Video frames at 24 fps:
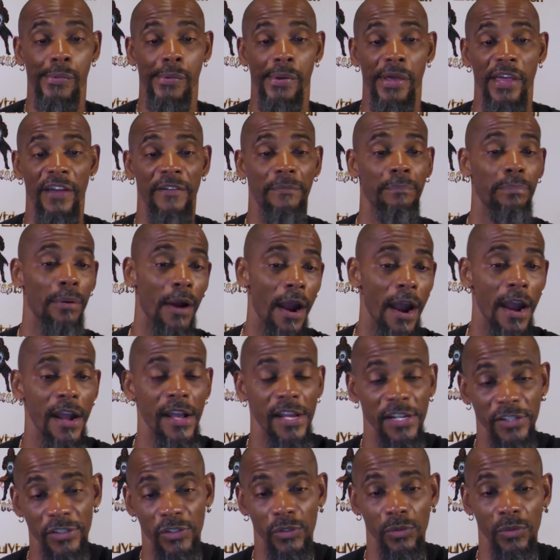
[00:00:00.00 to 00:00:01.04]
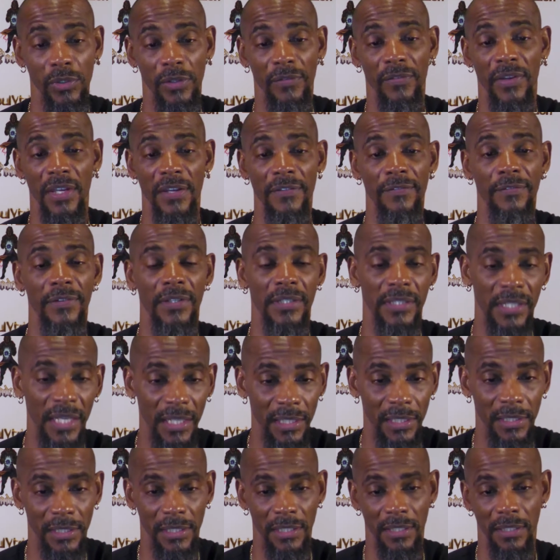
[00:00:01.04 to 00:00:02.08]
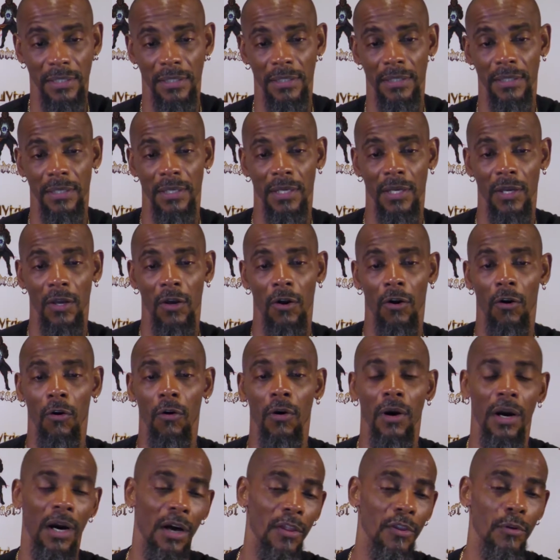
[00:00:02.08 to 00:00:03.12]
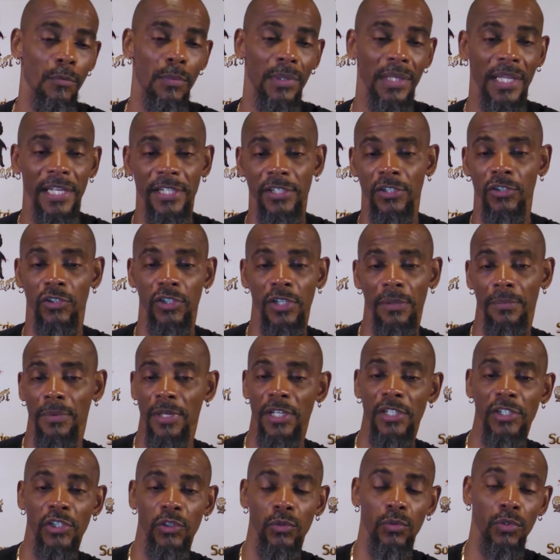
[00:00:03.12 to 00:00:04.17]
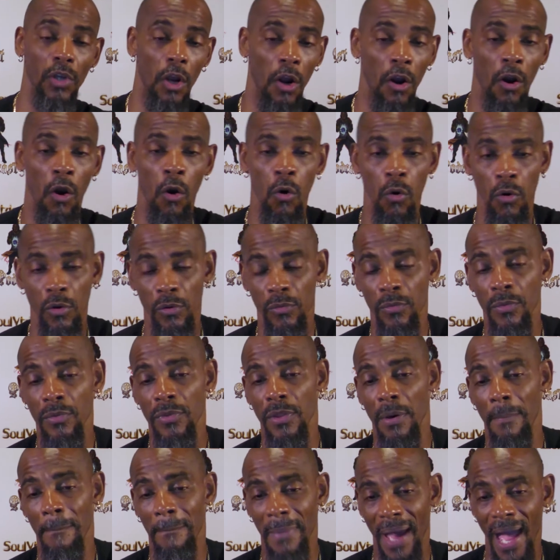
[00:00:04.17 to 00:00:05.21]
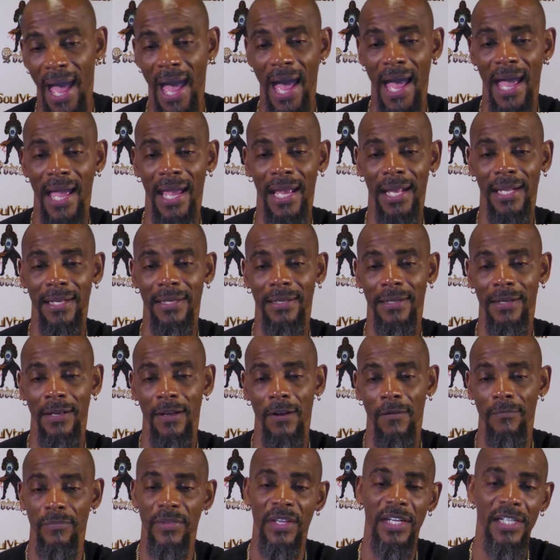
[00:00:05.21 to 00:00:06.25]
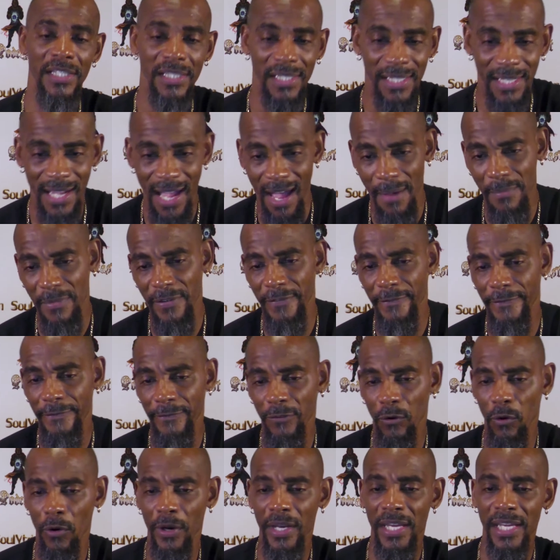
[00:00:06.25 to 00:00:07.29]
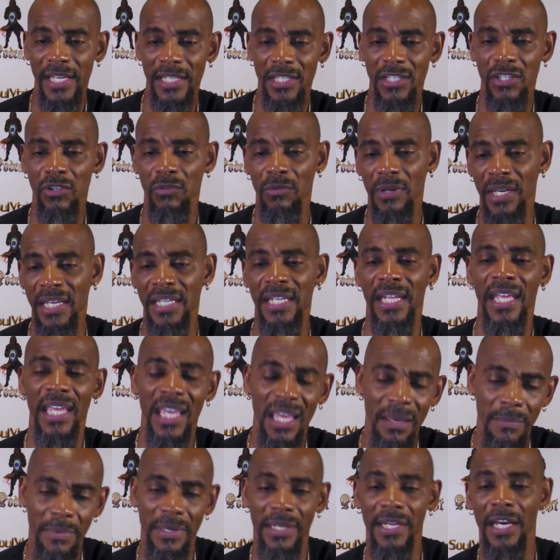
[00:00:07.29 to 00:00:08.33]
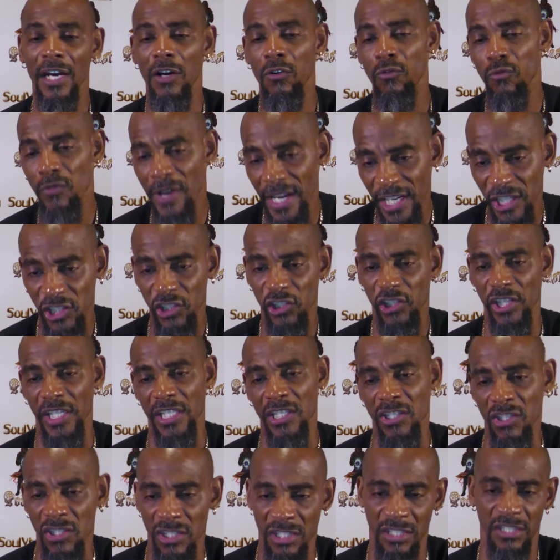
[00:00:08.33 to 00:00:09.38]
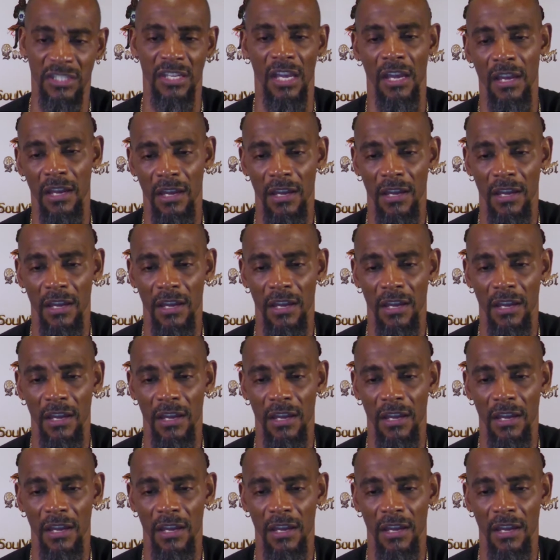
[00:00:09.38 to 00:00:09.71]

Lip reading: if prior issues of infidelity or other relationship issues are on the mind, then it's common for it to inhibit erections.